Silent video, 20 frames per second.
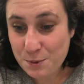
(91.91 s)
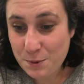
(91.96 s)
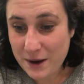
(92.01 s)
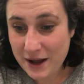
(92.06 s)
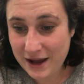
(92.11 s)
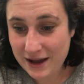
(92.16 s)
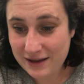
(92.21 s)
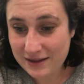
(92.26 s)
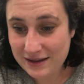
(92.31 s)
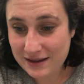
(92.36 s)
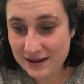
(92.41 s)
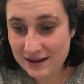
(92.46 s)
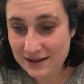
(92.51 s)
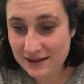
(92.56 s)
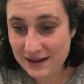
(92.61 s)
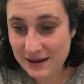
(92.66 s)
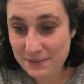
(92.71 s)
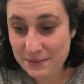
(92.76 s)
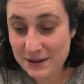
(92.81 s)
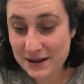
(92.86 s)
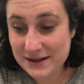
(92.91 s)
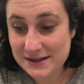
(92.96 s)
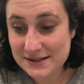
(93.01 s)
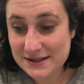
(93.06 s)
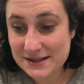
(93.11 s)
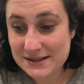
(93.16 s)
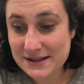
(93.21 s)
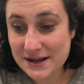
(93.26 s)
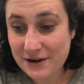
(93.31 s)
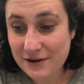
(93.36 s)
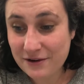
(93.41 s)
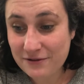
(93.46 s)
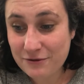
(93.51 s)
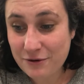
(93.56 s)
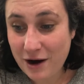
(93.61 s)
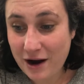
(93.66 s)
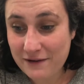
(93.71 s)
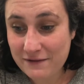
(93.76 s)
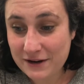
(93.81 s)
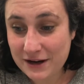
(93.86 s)
way that they place the center of
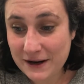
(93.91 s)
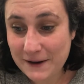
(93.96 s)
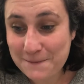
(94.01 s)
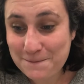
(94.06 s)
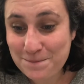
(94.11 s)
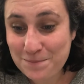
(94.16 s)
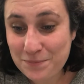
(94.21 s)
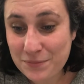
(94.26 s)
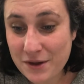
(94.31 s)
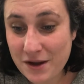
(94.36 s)
gravity